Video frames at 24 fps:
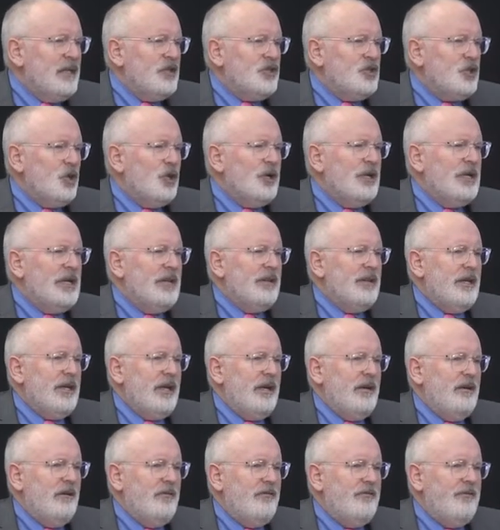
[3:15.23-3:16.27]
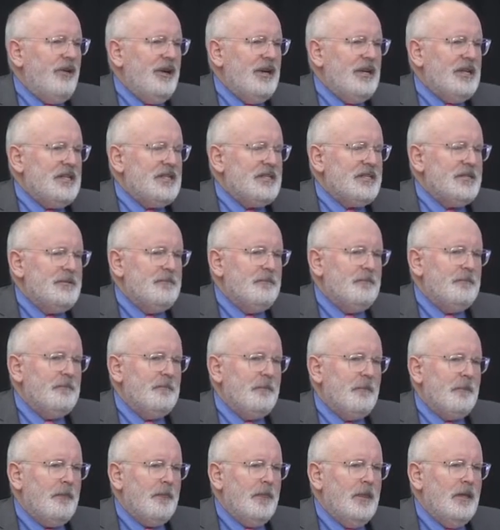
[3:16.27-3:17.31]
joining their fight.
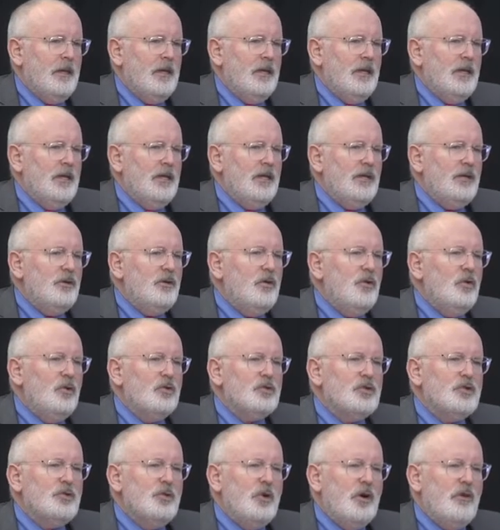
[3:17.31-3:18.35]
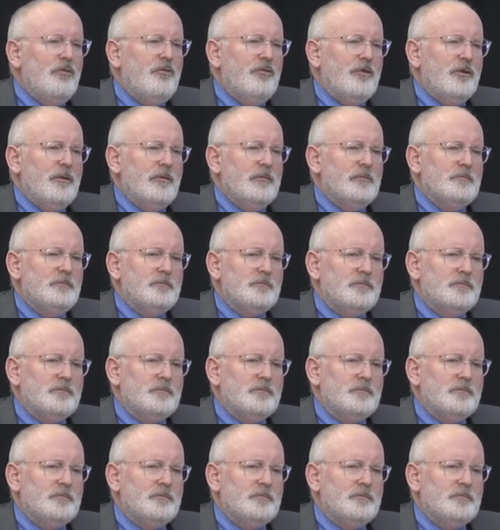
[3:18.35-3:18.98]
All too often,